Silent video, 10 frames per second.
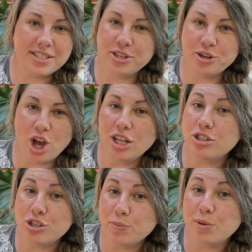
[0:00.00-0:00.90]
they're not
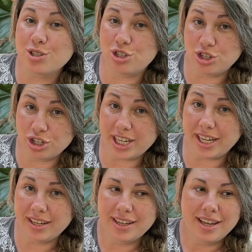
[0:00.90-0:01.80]
super sturdy,
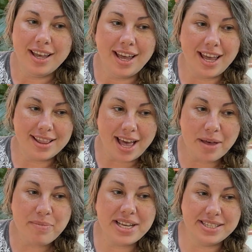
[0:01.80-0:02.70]
and that
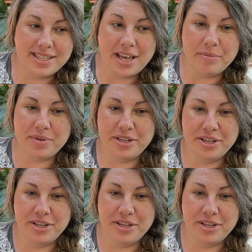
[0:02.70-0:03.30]
makes them